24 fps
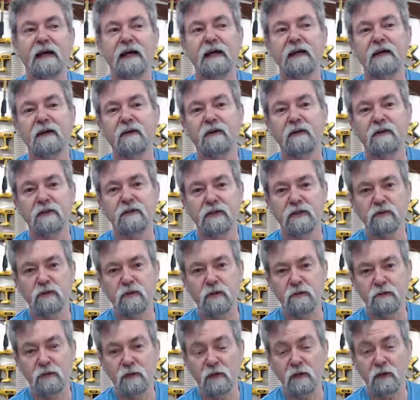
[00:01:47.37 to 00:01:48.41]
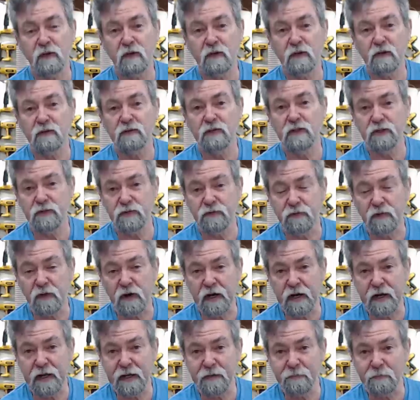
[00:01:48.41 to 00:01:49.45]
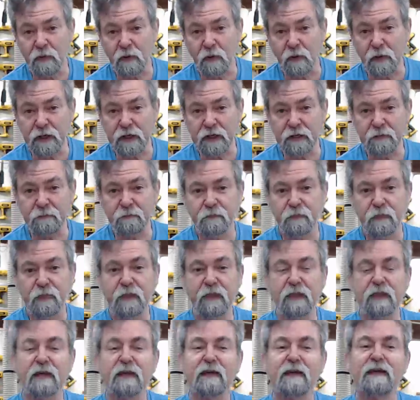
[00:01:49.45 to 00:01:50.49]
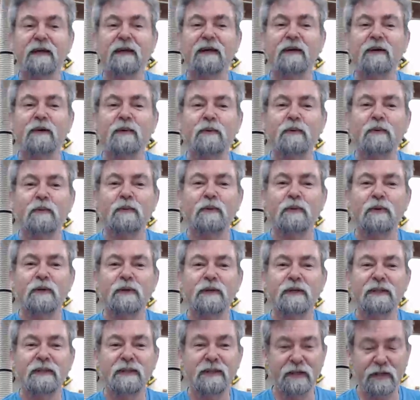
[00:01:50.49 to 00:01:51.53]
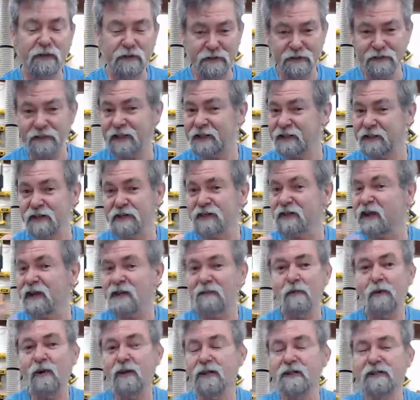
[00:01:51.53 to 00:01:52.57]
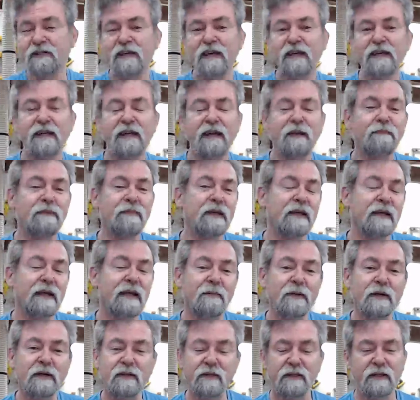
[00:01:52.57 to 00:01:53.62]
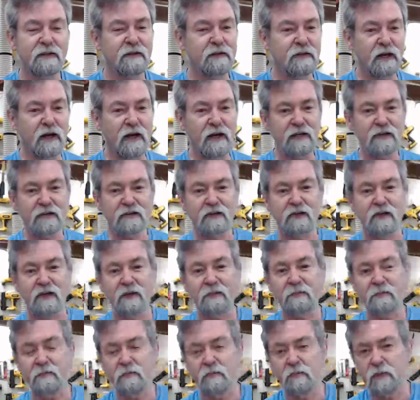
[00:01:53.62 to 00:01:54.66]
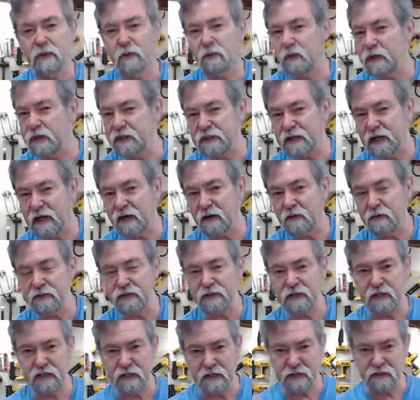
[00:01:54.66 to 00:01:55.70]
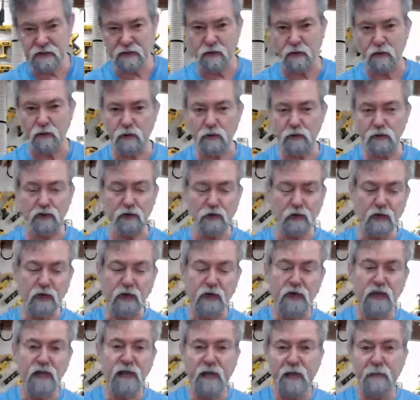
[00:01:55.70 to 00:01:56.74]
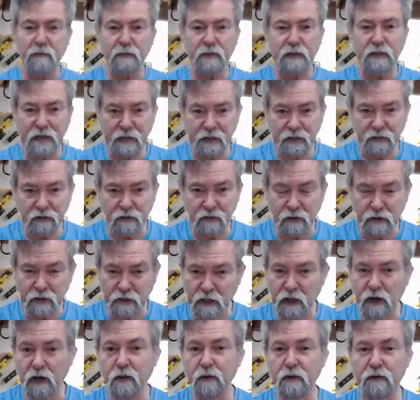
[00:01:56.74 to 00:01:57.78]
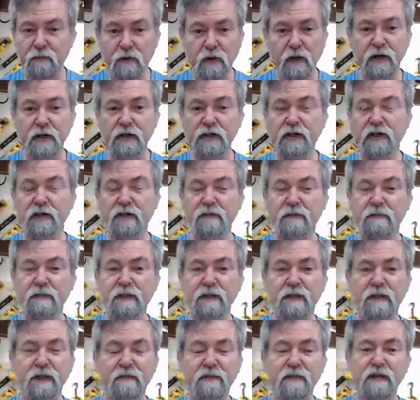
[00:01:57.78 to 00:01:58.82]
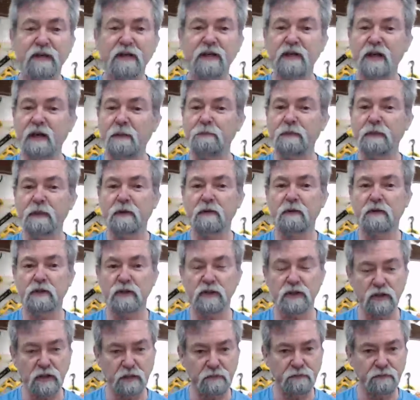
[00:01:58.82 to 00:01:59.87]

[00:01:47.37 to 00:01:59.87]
8 o'clock to 12 o'clock this Friday morning. The technician, everyone said, yep, they're coming. The guys that the retailer has said, yes, all good. NBN.co have got in touch with me. They've said, yep, just